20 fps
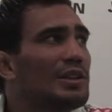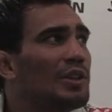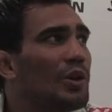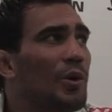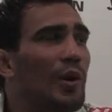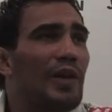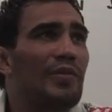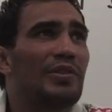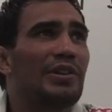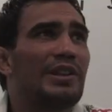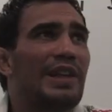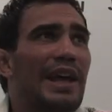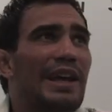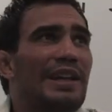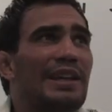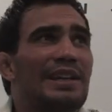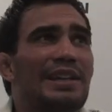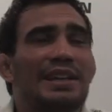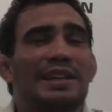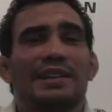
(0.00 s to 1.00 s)
So every
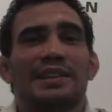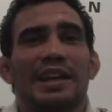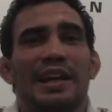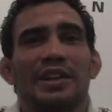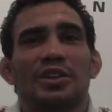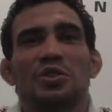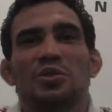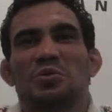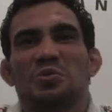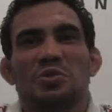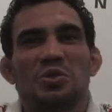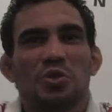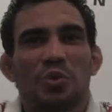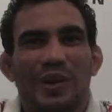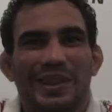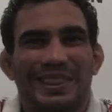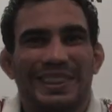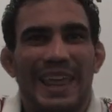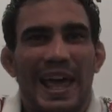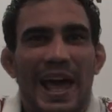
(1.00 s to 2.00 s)
technique, then you
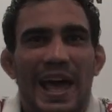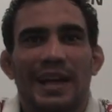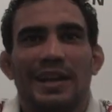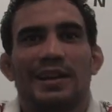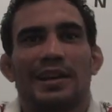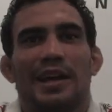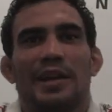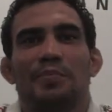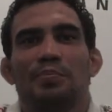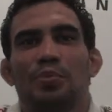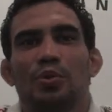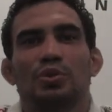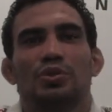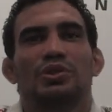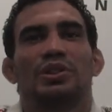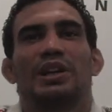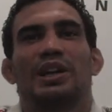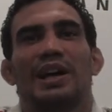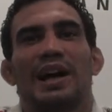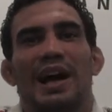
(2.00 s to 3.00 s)
you attack and put
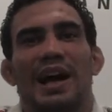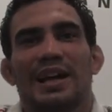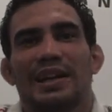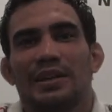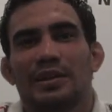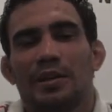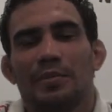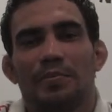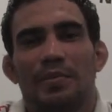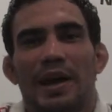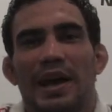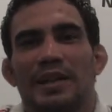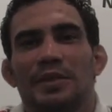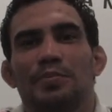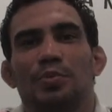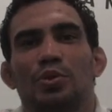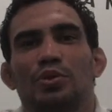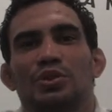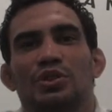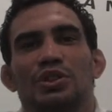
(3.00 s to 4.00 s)
the guy in a
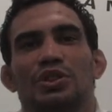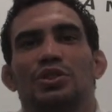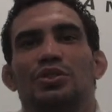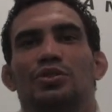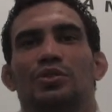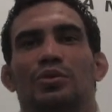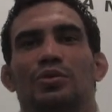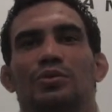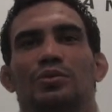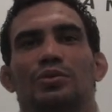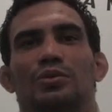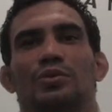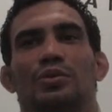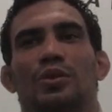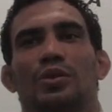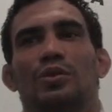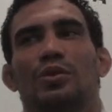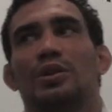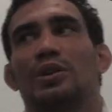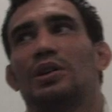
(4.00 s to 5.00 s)
bad position, you
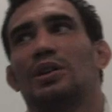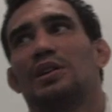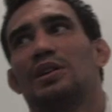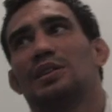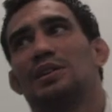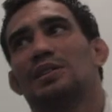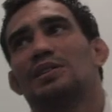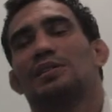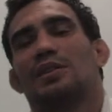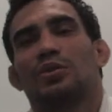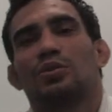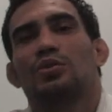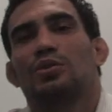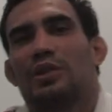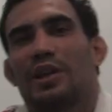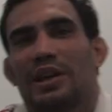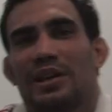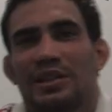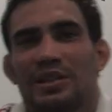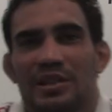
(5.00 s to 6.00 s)
know, is a
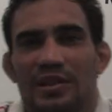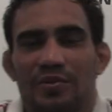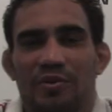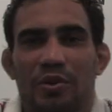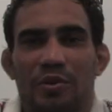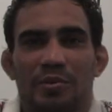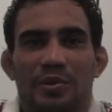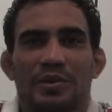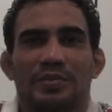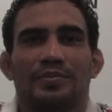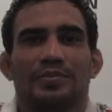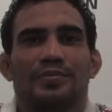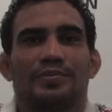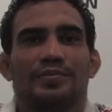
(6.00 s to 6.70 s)
good technique for me.